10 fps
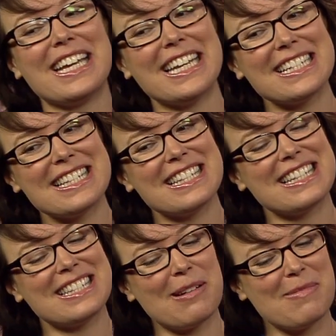it is
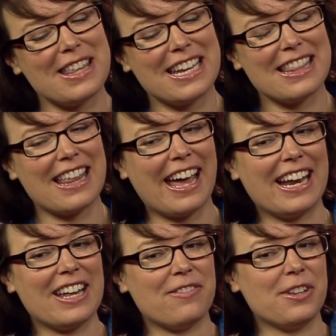something
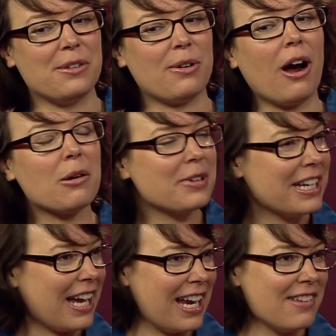that if you
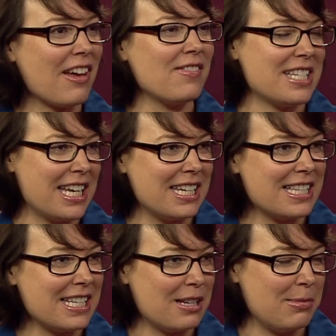already kind of have a
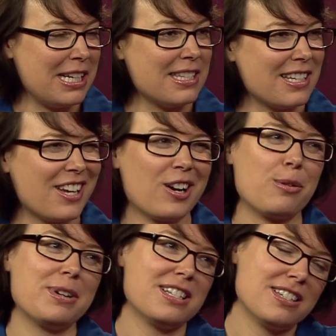tendency to be
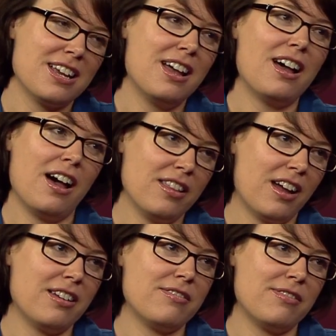insecure, which a
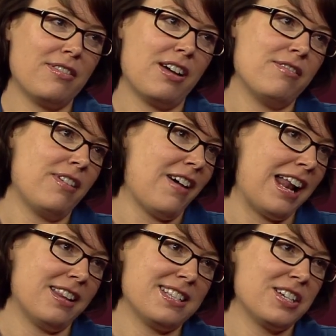lot of, of
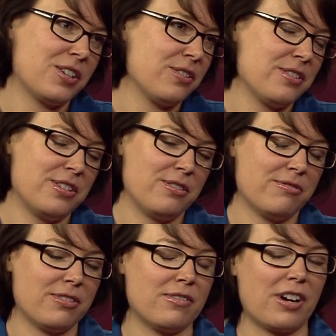adolescent girls do
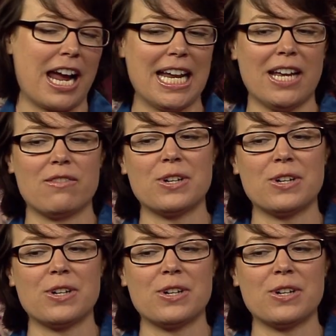for a variety of